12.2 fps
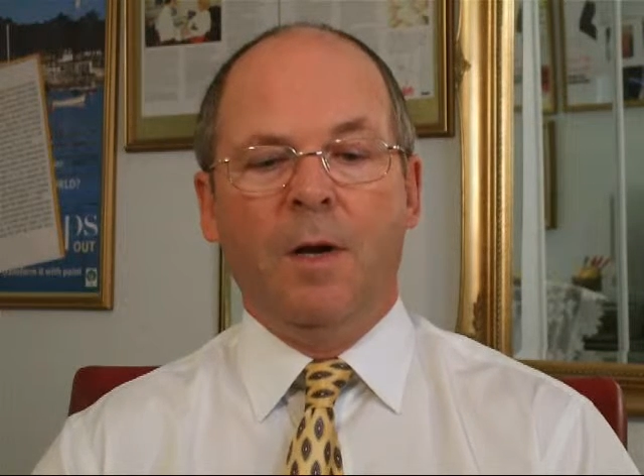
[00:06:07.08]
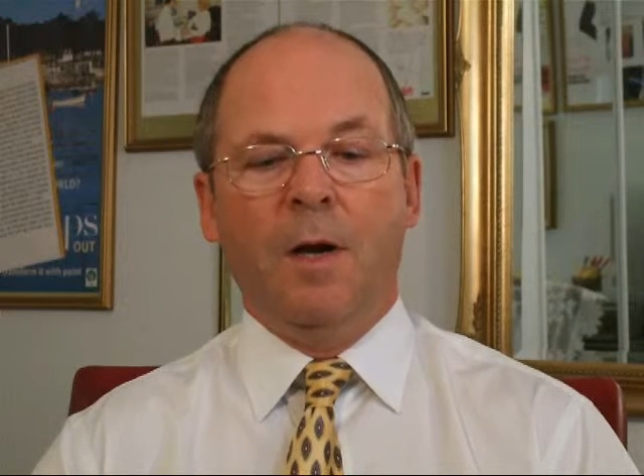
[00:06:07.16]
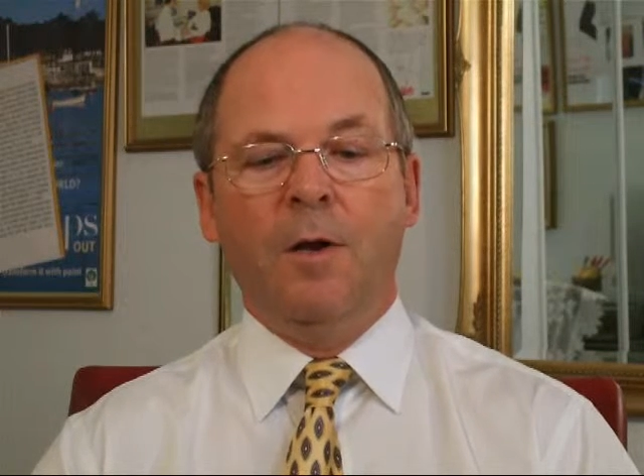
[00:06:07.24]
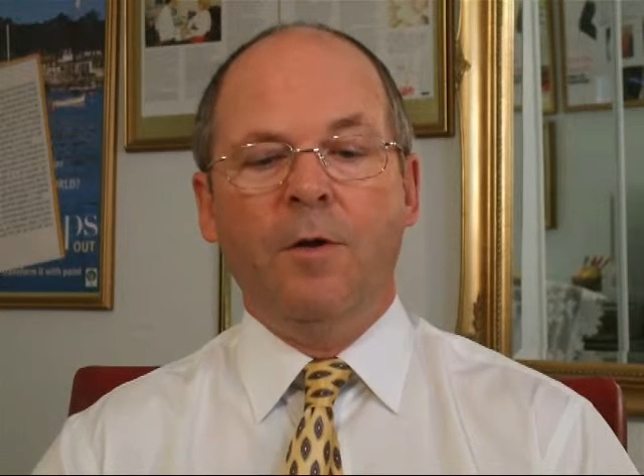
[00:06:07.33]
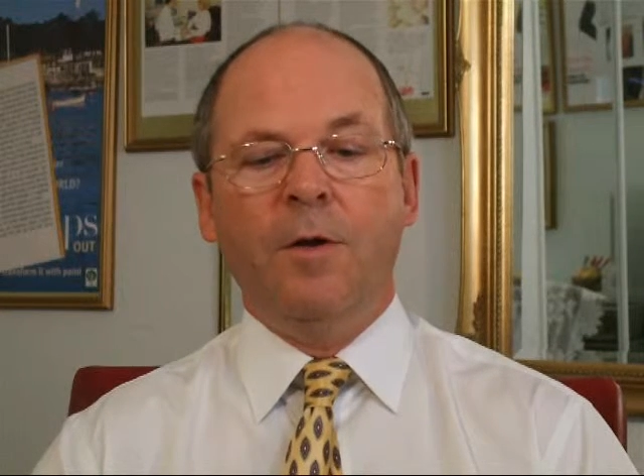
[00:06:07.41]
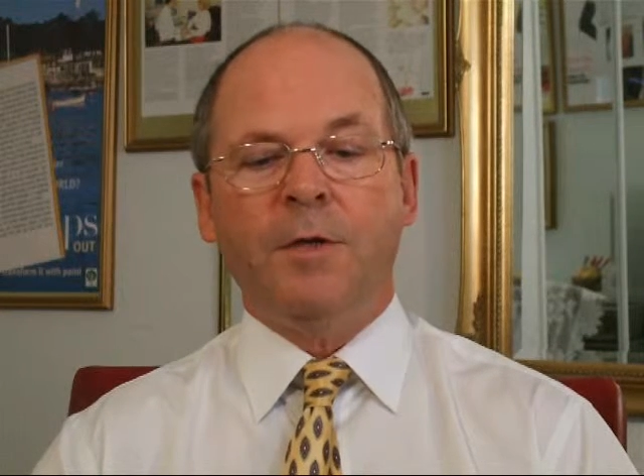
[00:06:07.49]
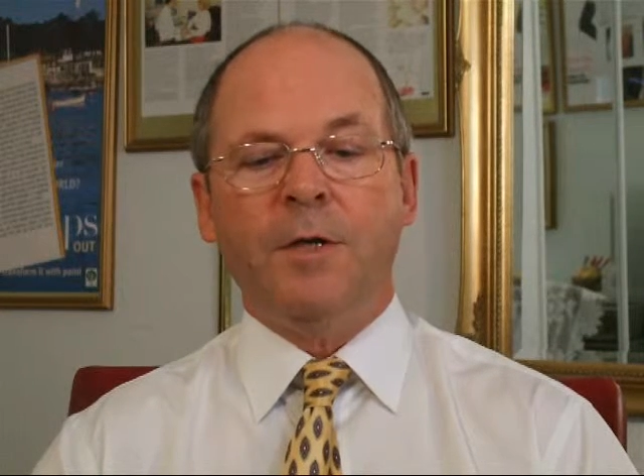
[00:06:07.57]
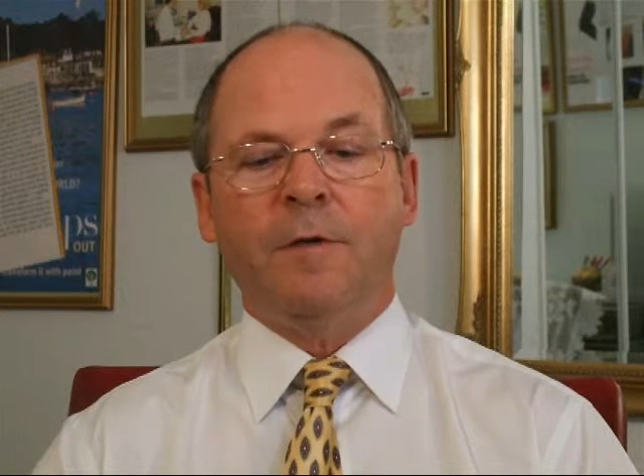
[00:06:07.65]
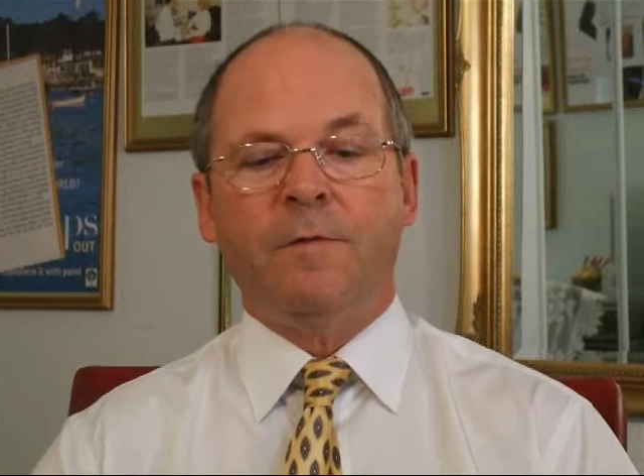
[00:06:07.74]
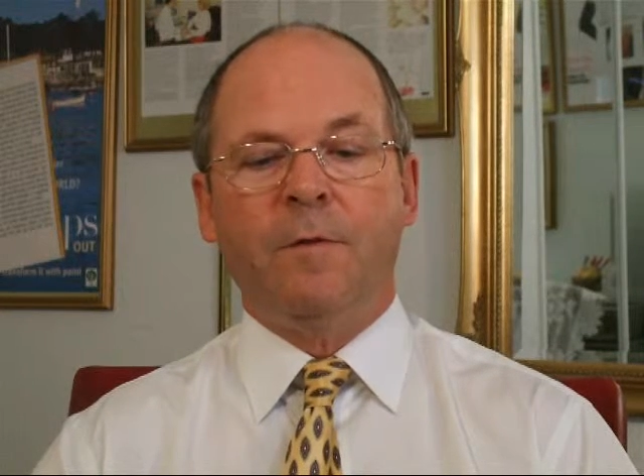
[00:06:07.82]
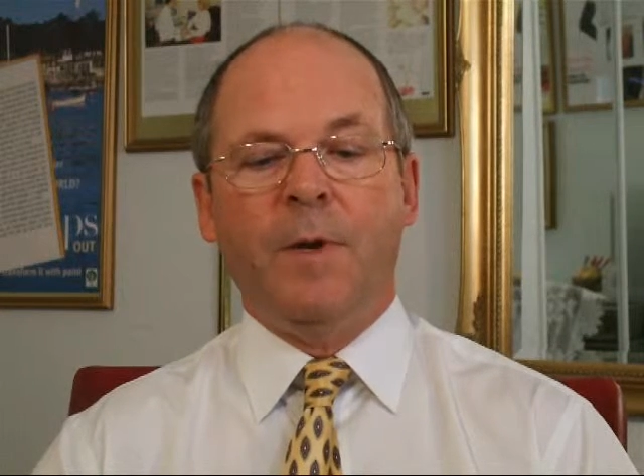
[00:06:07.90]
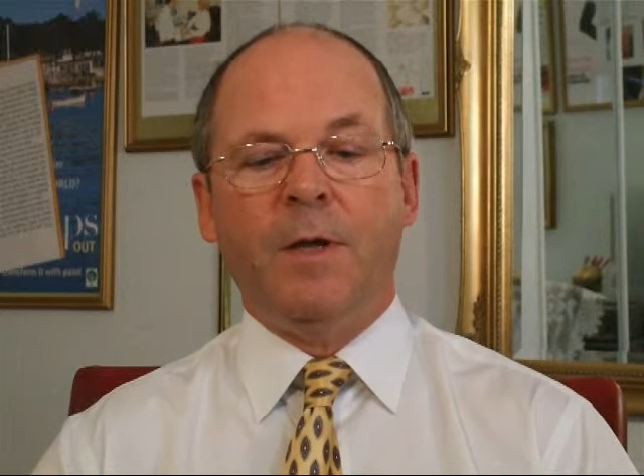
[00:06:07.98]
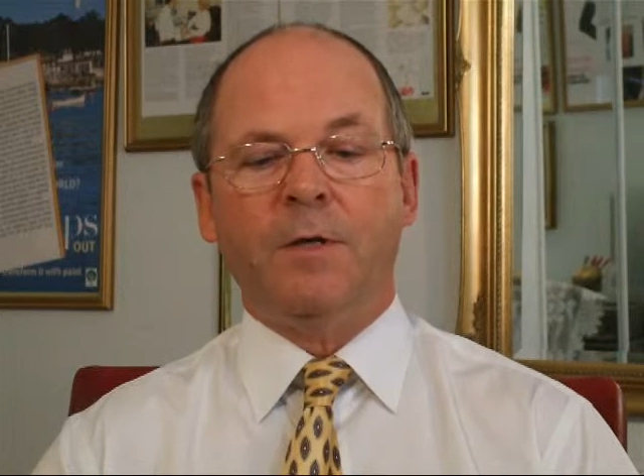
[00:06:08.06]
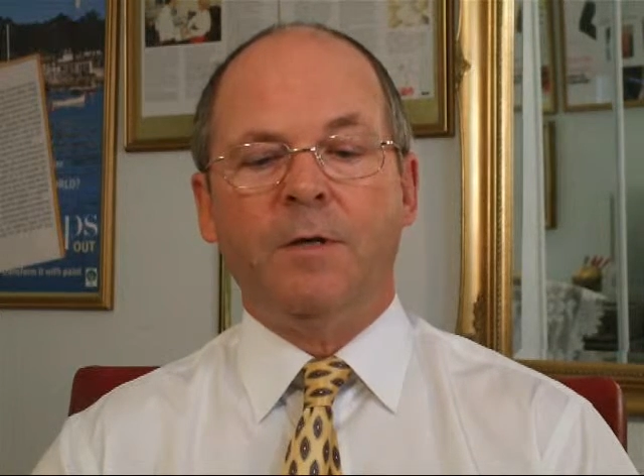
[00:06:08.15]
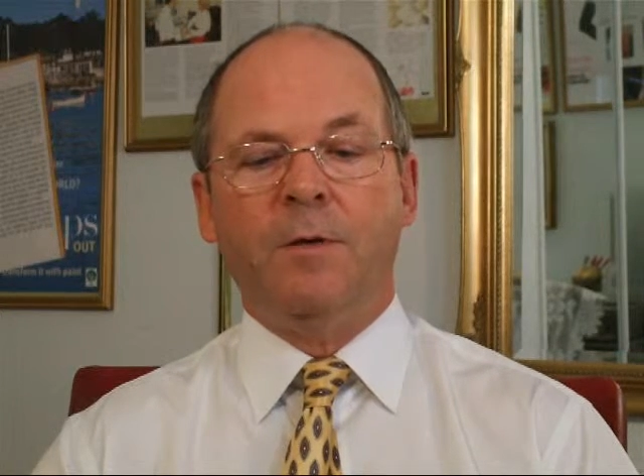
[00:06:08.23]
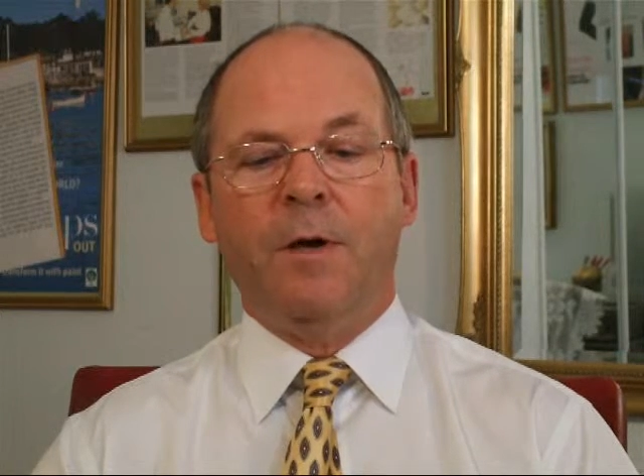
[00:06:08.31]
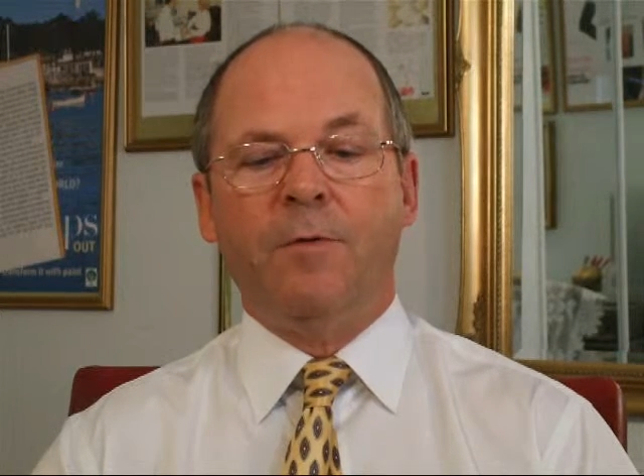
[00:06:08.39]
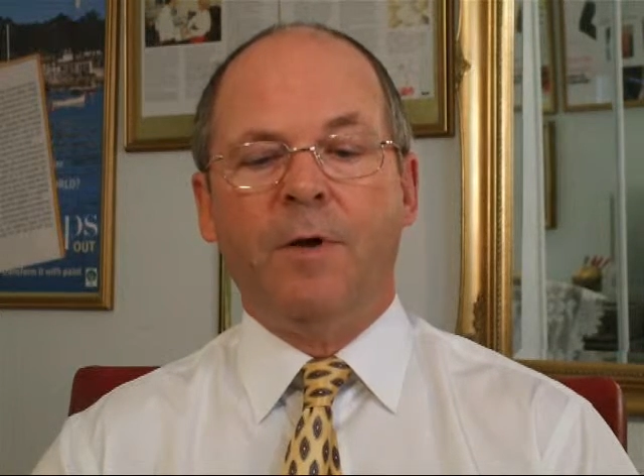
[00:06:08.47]
I know you test for about
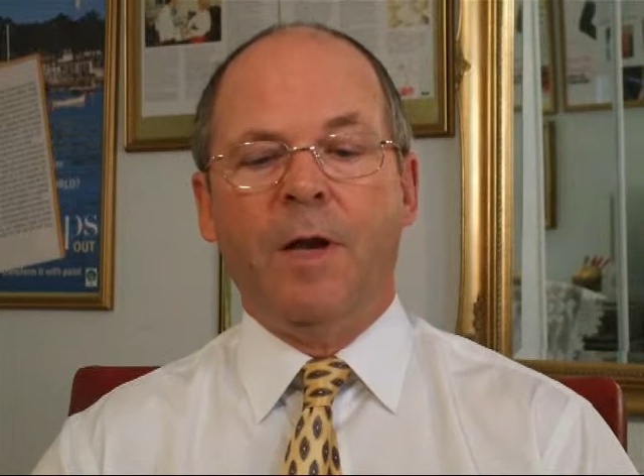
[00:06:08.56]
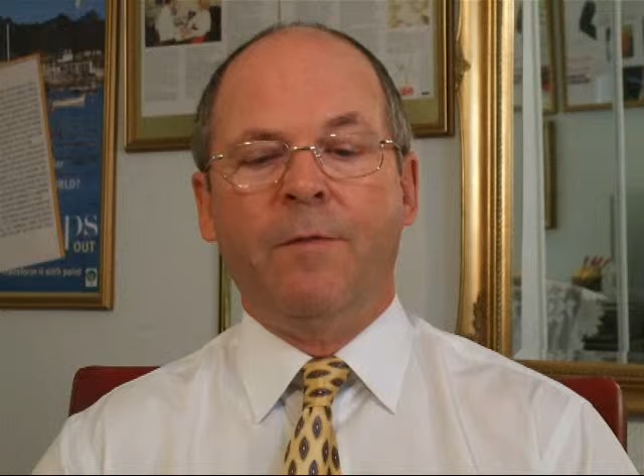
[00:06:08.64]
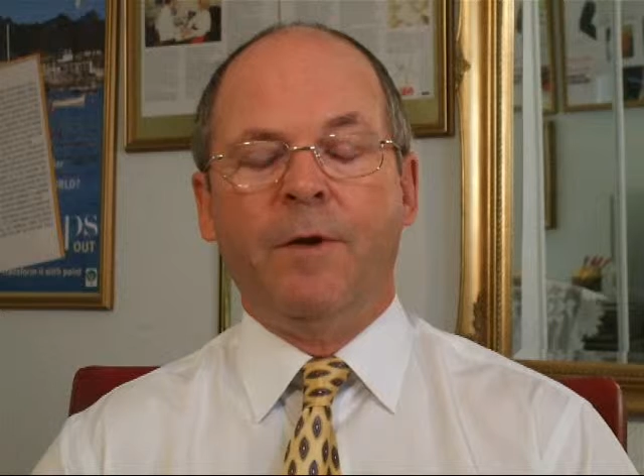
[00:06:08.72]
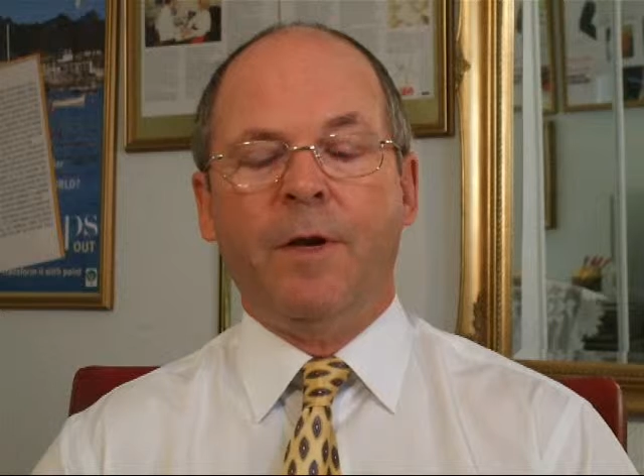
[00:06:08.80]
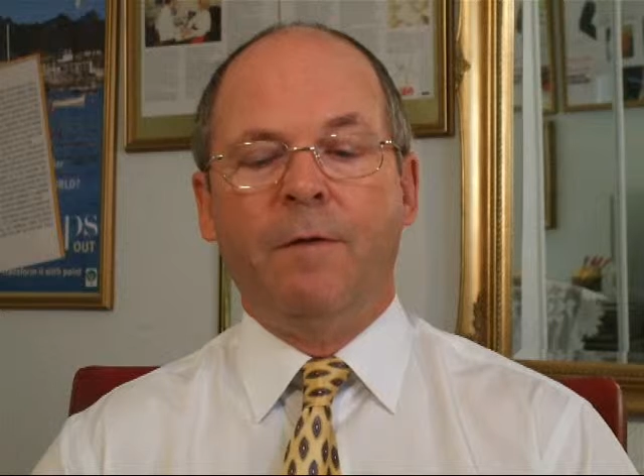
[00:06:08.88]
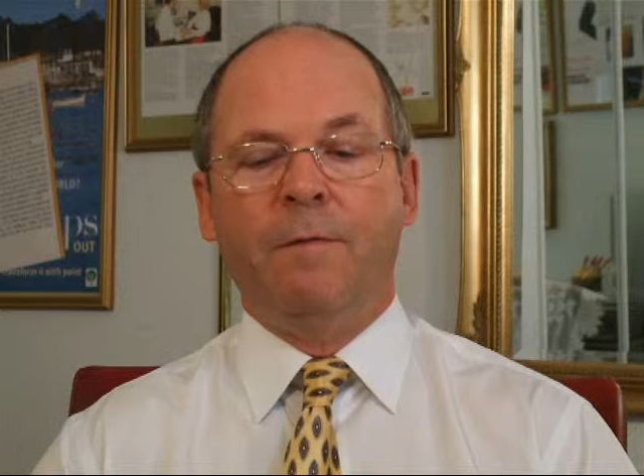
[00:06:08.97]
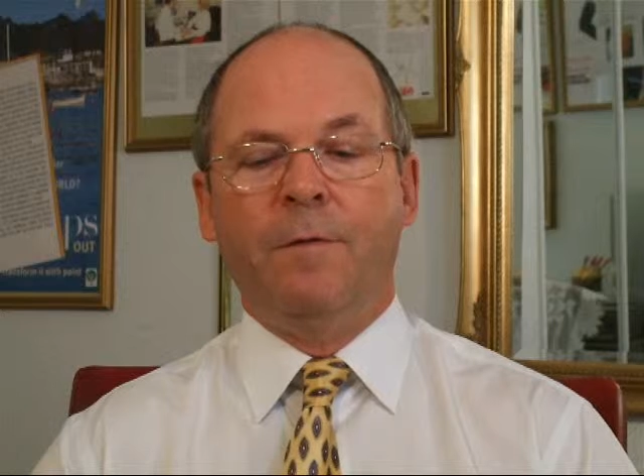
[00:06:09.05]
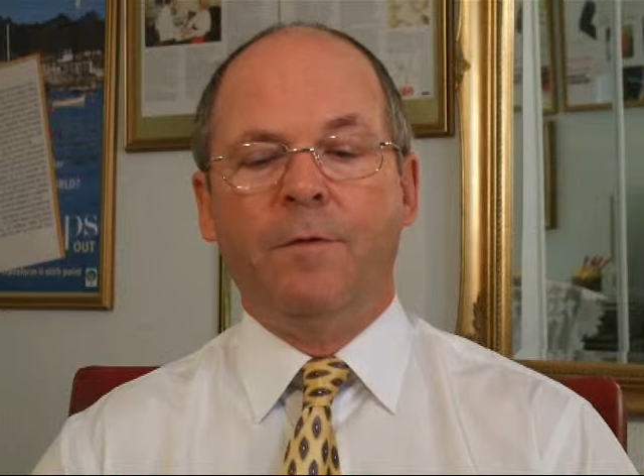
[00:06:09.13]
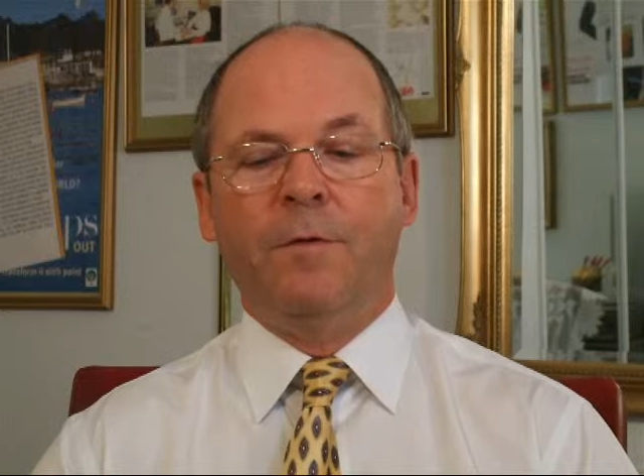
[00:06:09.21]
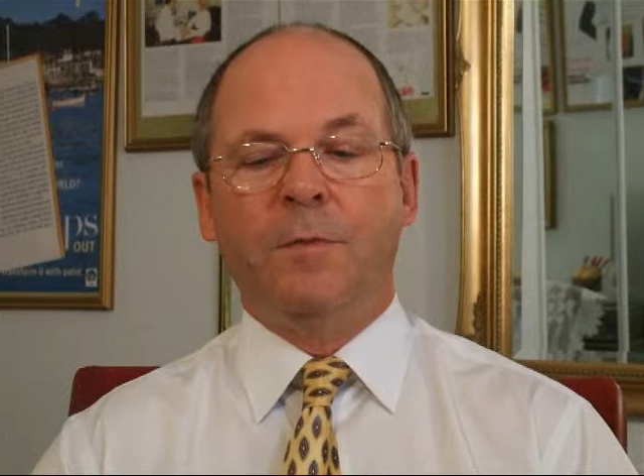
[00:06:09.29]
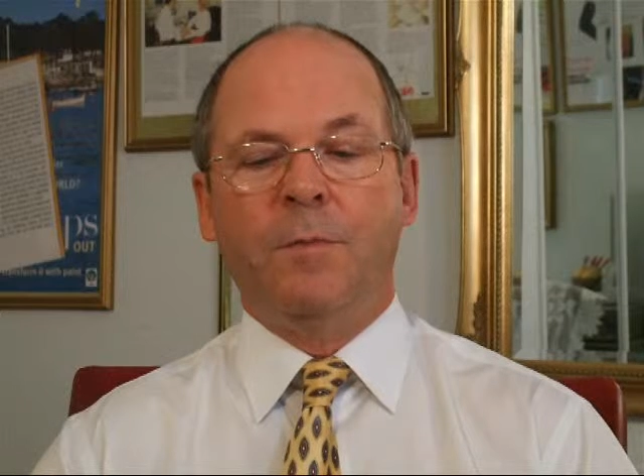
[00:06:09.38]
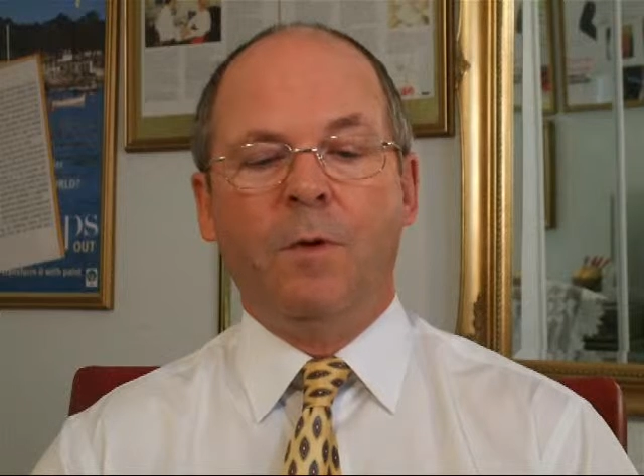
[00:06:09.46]
200 everyday foods,